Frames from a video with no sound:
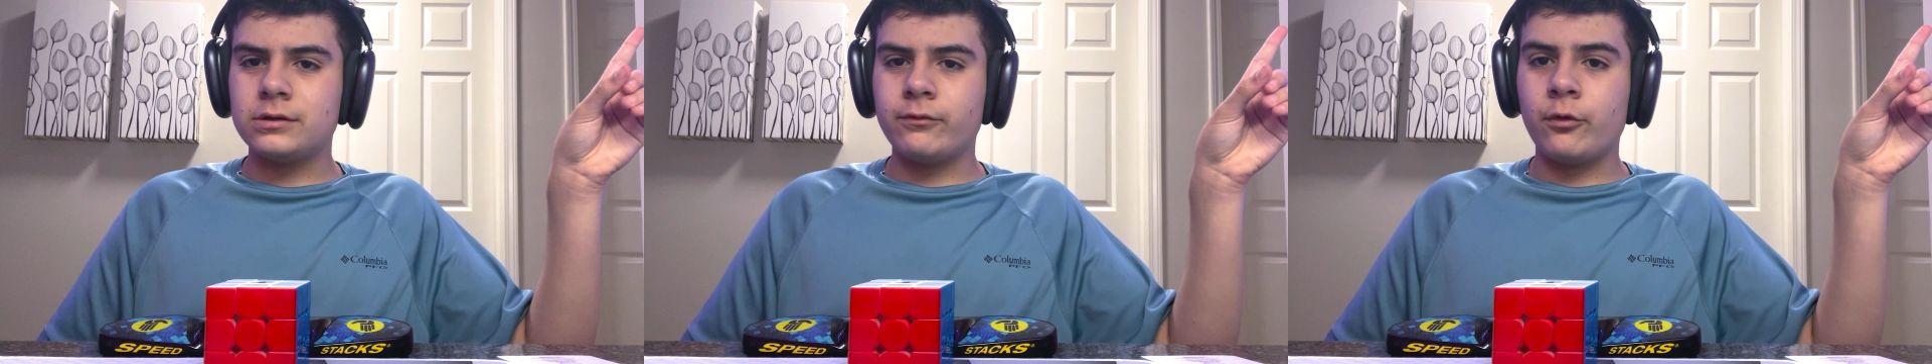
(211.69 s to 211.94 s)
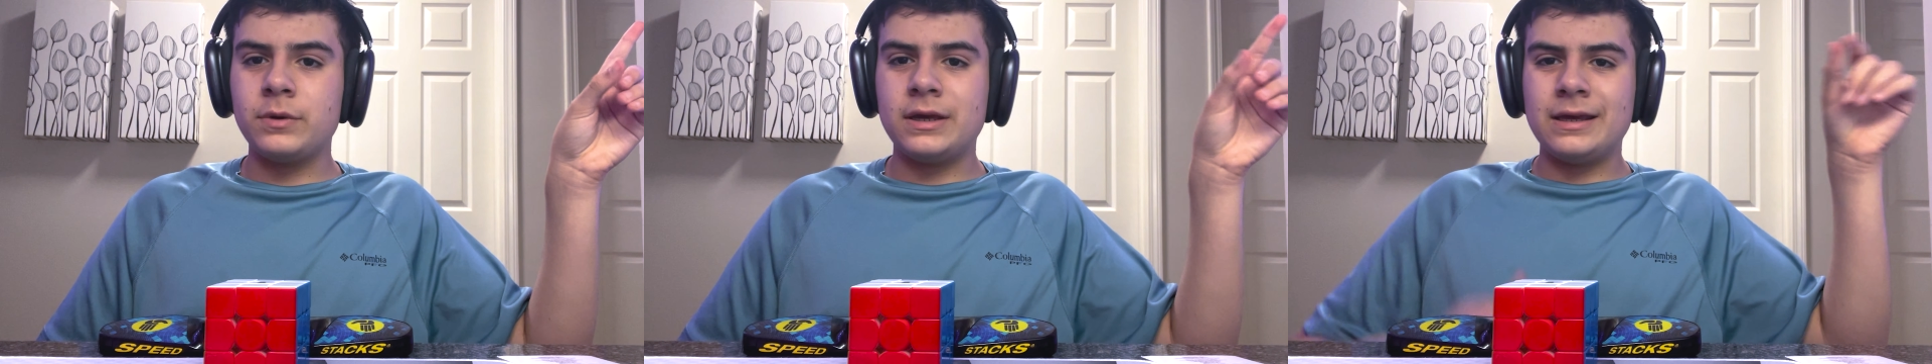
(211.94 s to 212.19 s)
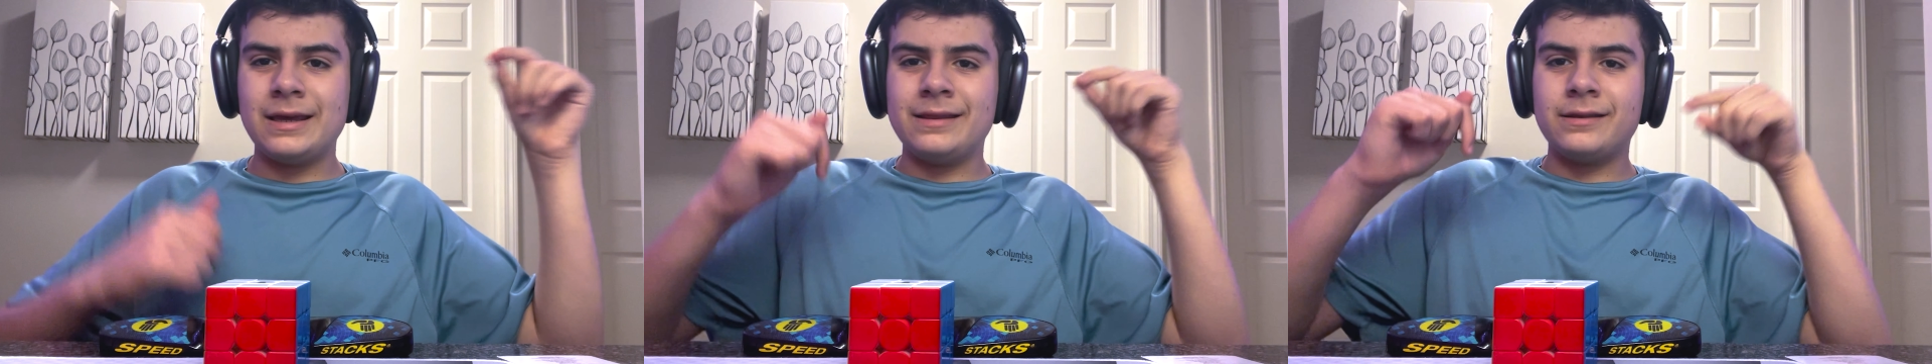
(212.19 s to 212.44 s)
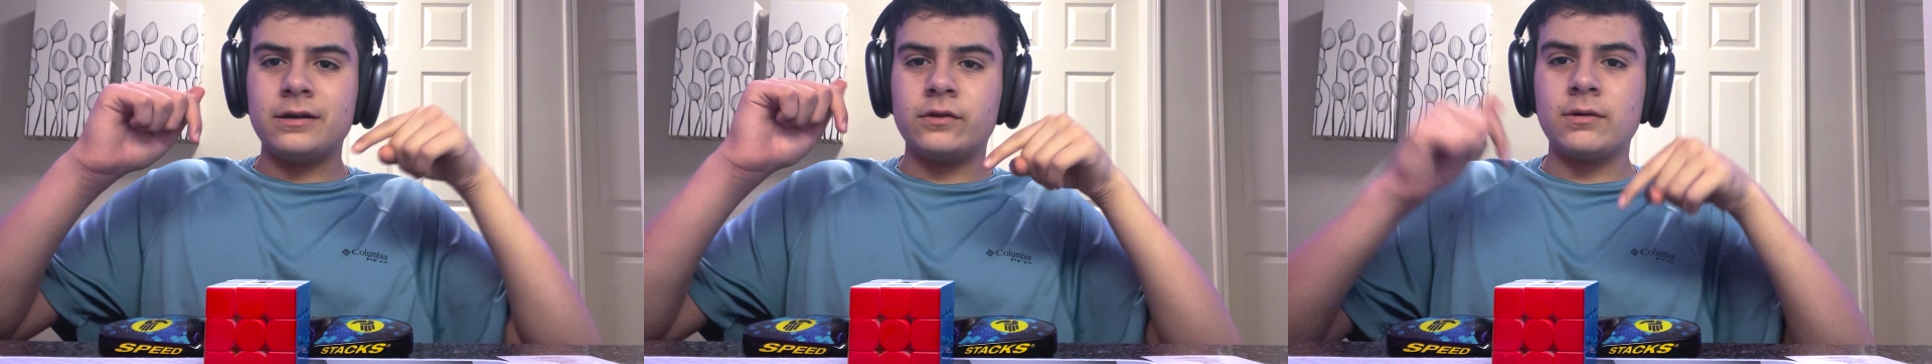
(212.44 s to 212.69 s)
will be in
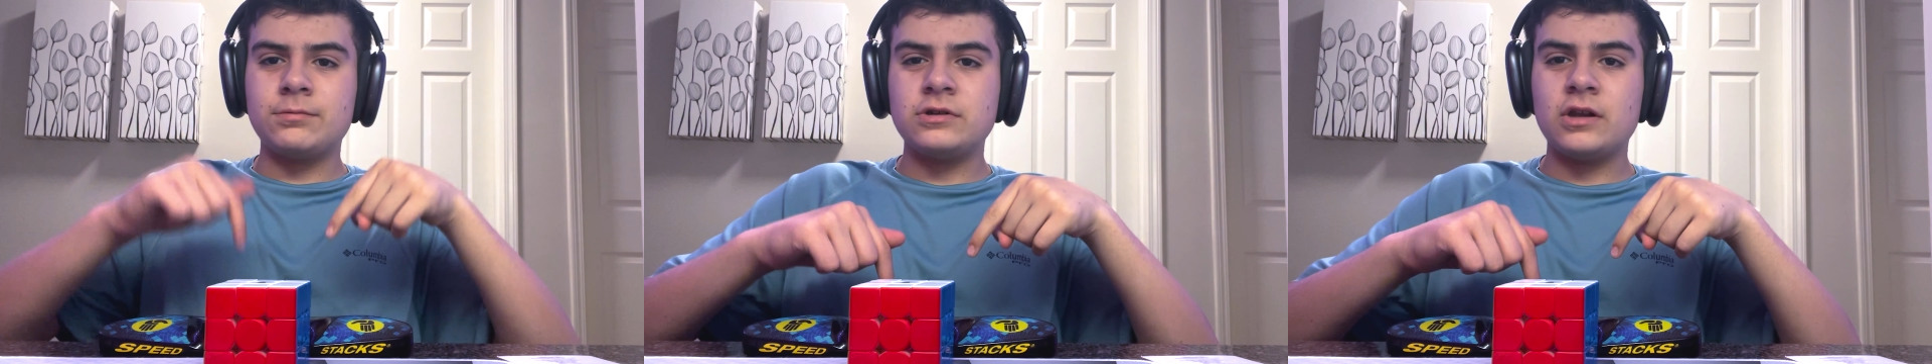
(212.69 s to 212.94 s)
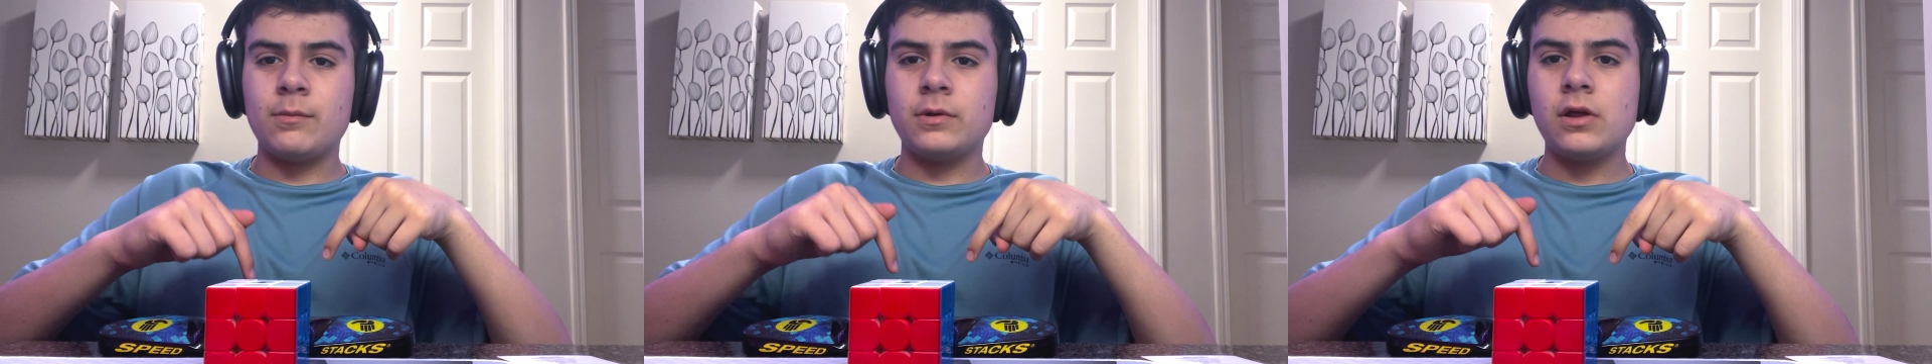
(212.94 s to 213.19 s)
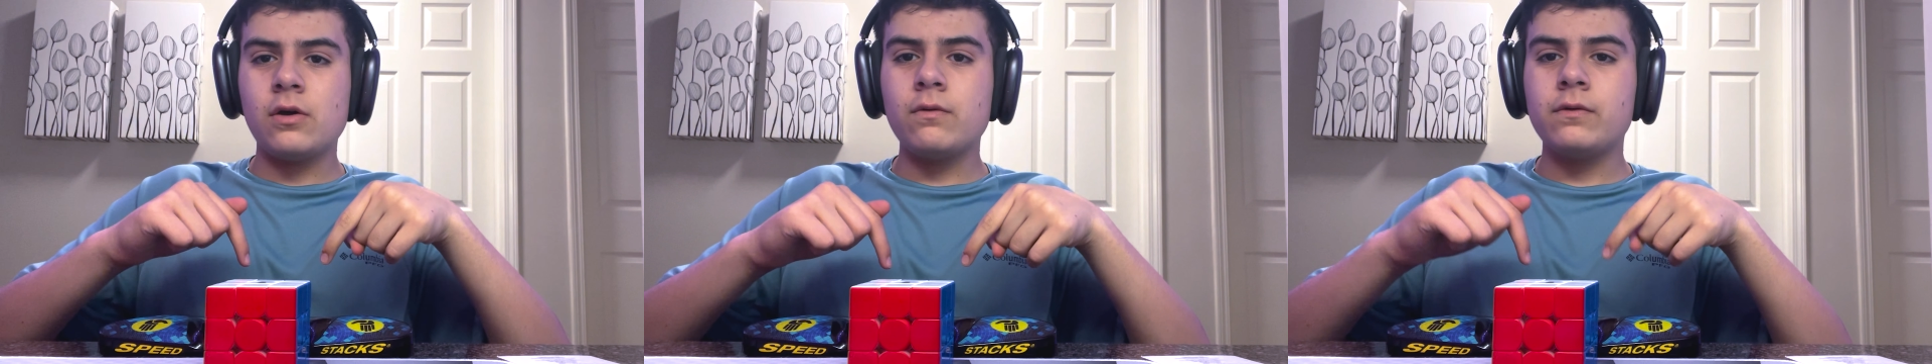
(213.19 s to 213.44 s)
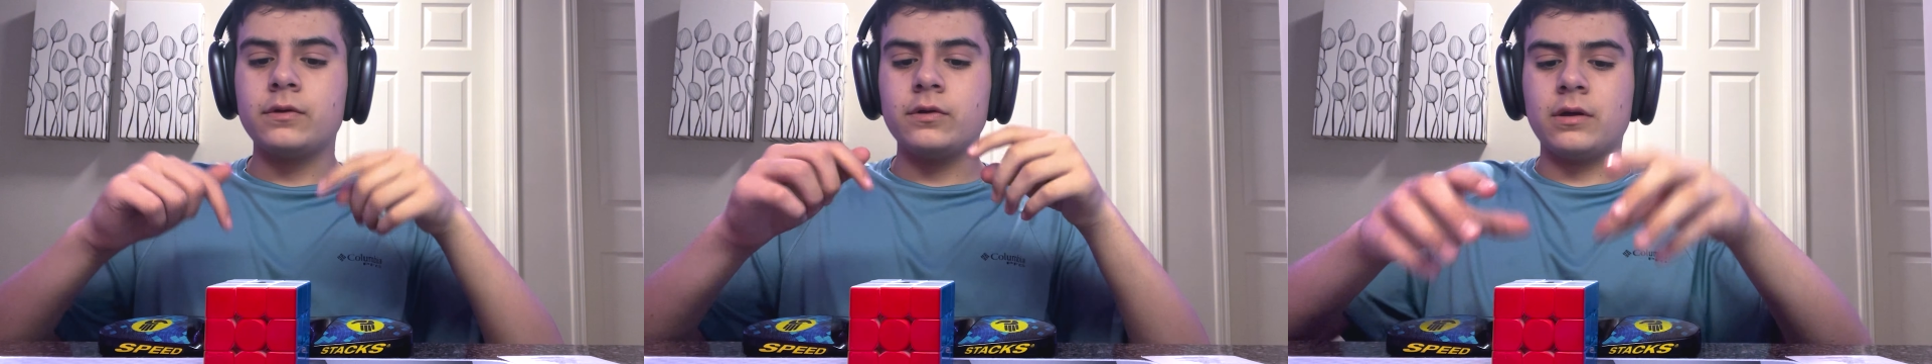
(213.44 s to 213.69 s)
the description down below
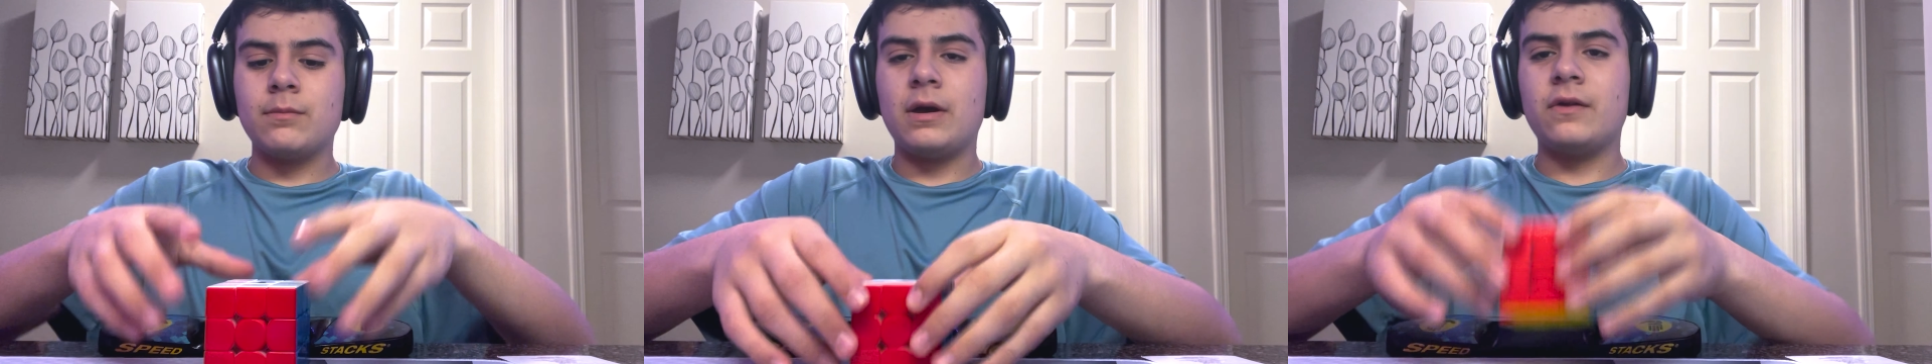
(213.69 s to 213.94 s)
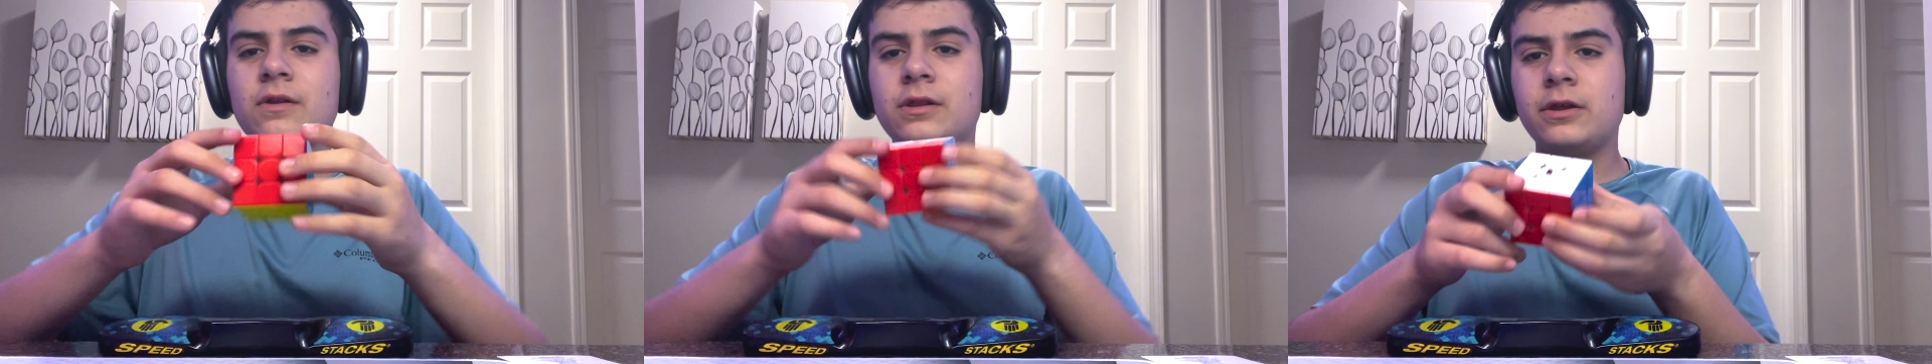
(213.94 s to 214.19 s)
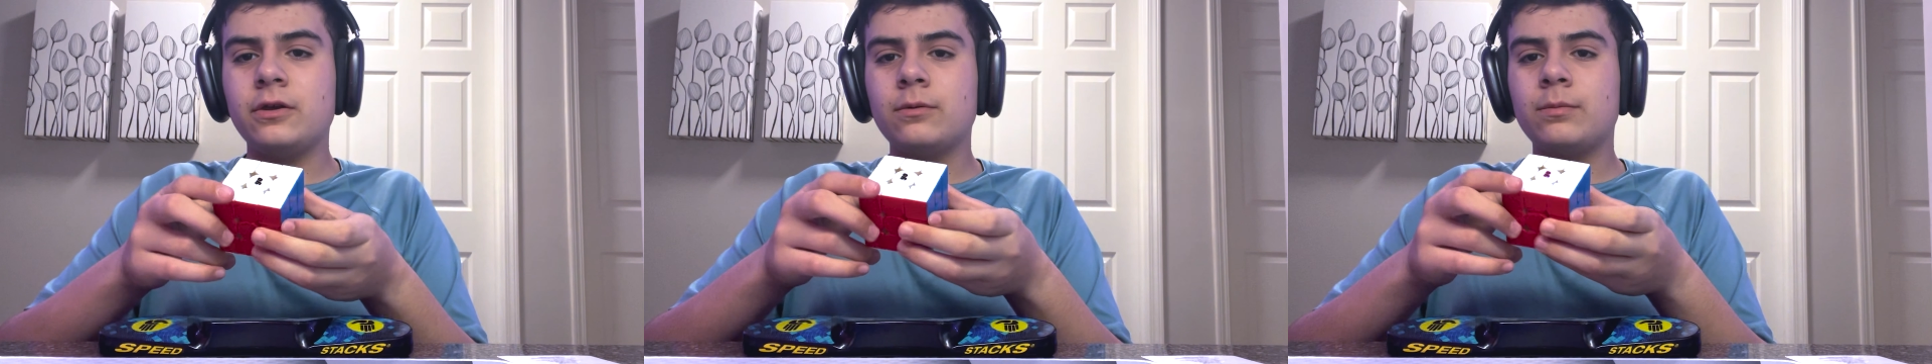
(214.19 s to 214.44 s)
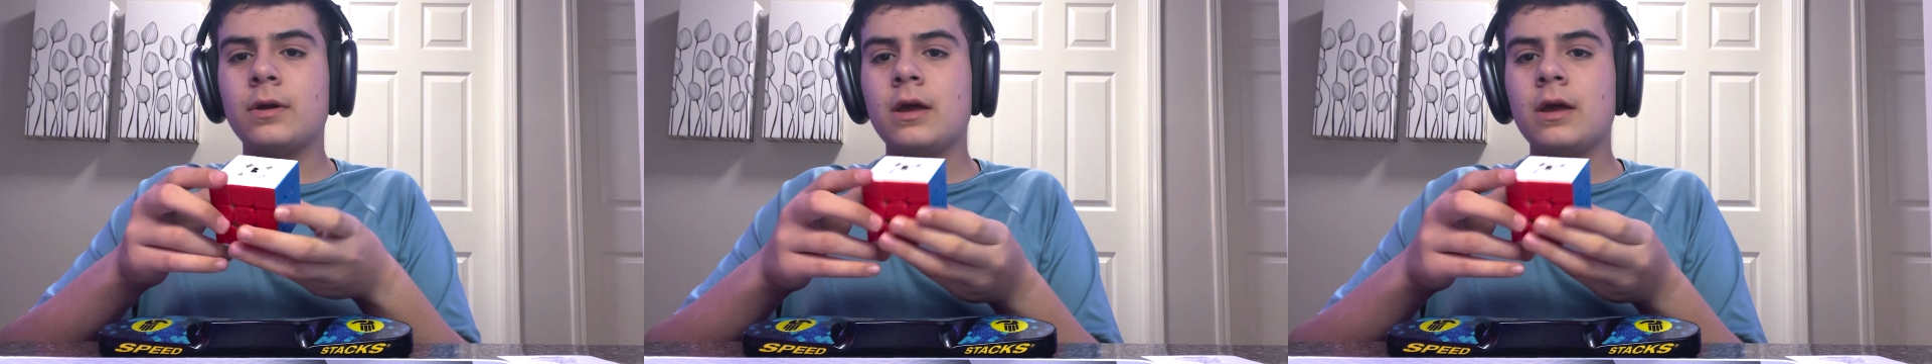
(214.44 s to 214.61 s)
so you can buy this cube